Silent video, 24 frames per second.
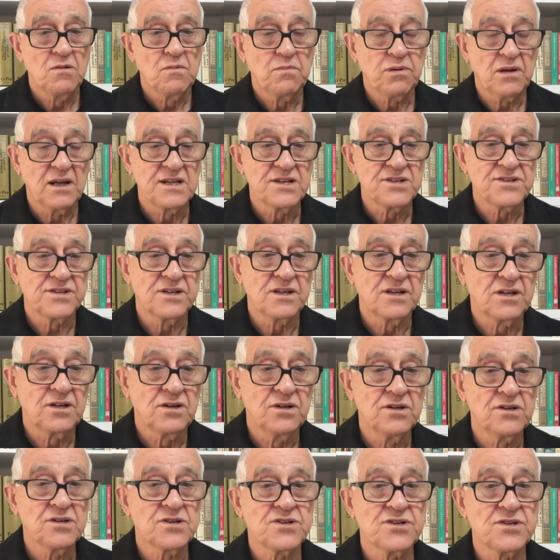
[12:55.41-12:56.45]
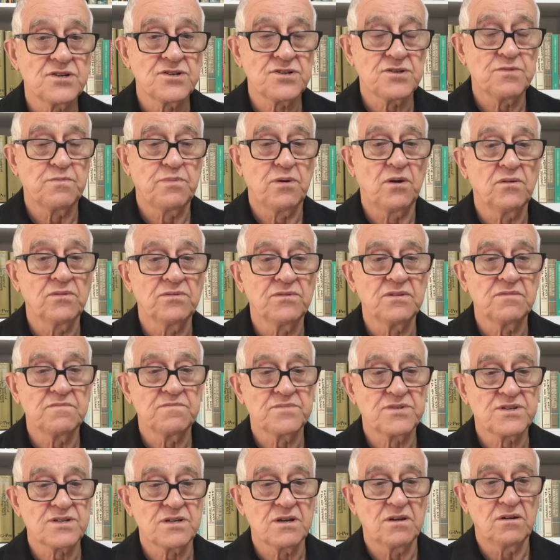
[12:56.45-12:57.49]
placing curses upon
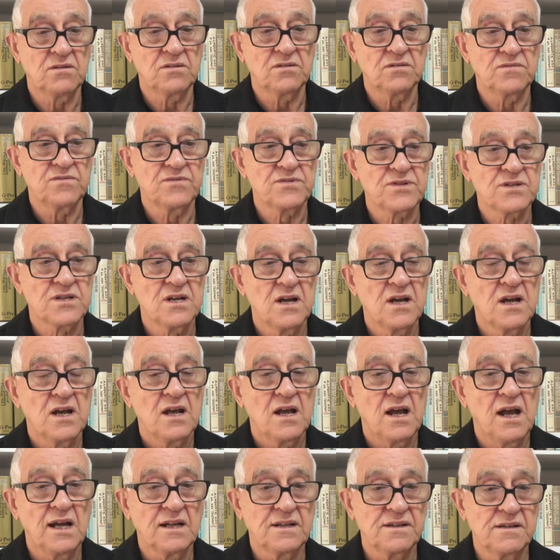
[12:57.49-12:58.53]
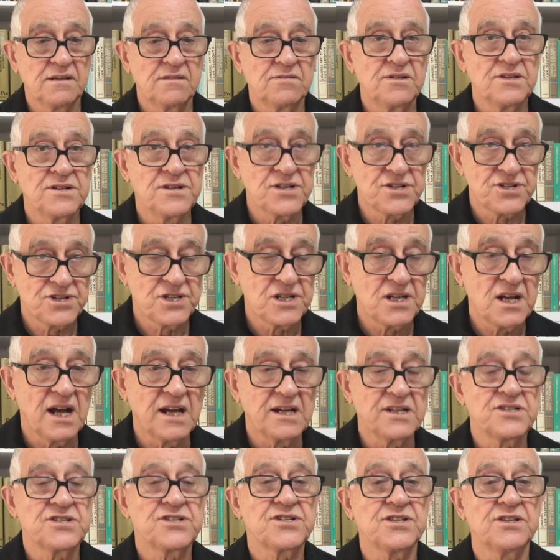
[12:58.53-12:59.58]
themselves at their
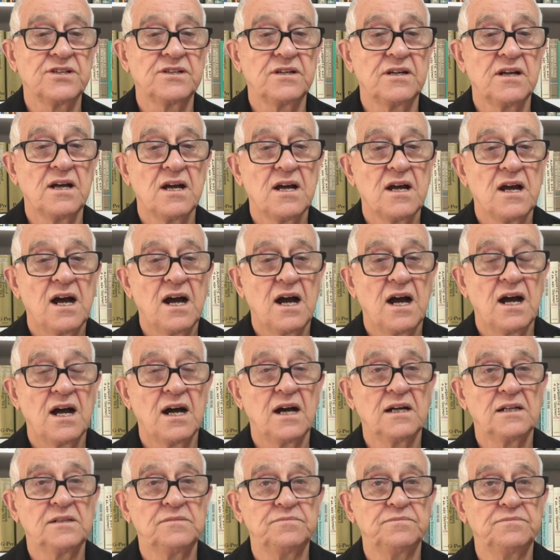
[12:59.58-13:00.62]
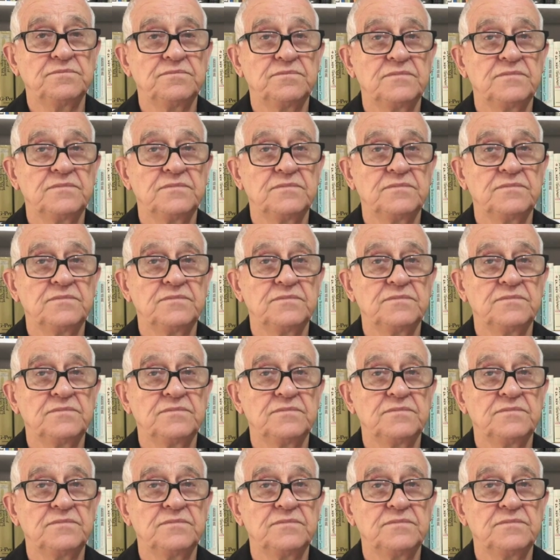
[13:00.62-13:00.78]
initiation um,